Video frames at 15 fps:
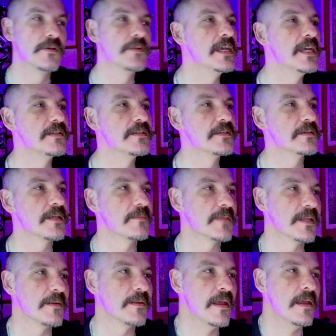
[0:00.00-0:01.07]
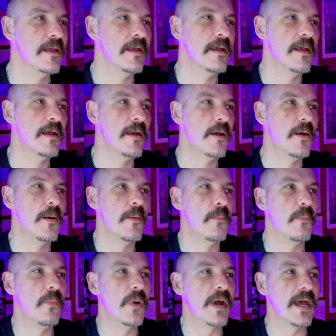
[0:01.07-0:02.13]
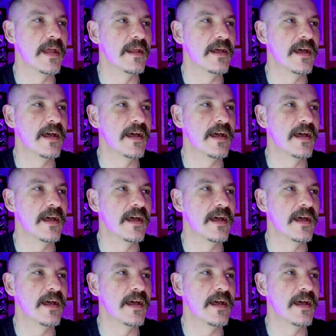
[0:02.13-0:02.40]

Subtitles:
days or something. But,